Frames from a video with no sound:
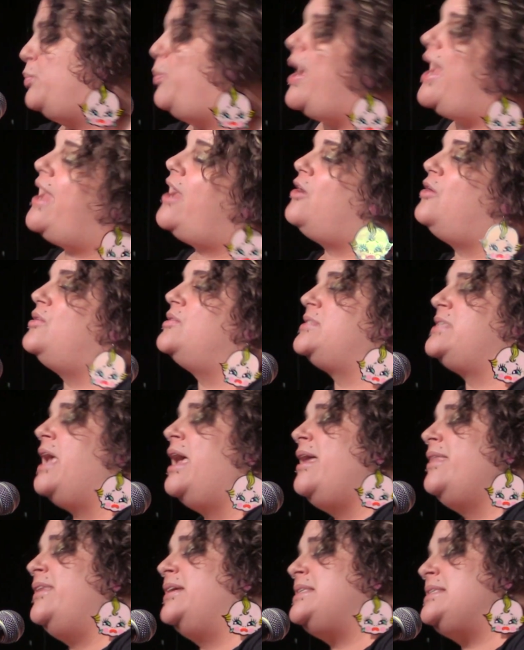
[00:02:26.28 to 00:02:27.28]
wails
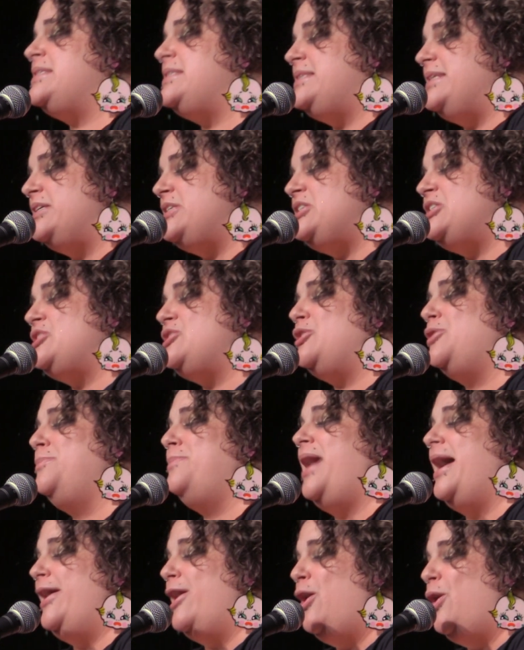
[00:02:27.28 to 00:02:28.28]
that sister
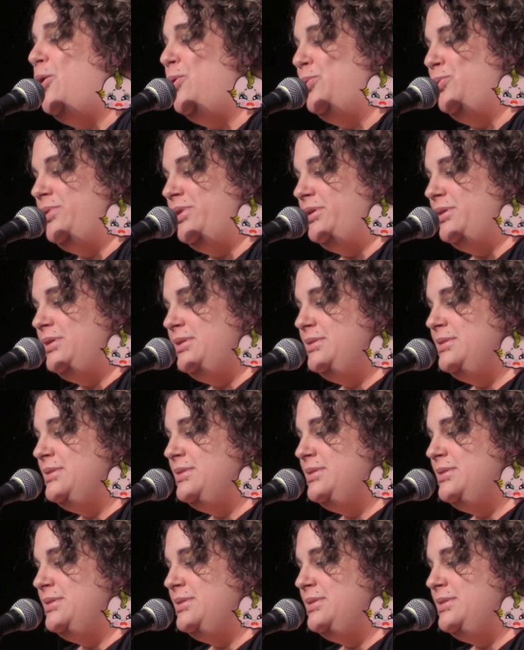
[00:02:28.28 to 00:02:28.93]
my own.